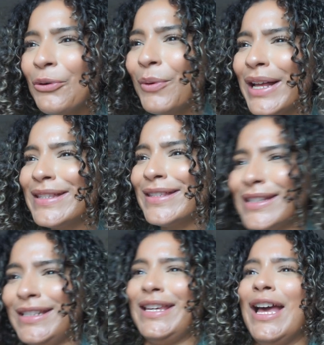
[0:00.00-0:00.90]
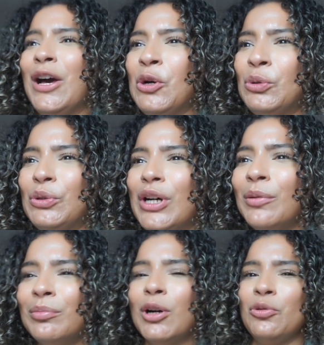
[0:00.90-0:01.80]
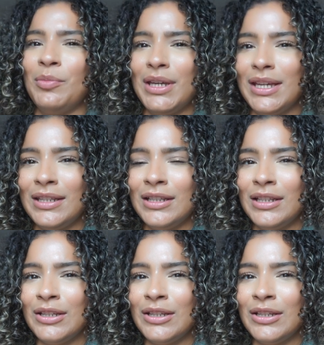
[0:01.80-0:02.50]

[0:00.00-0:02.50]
wants to count a moment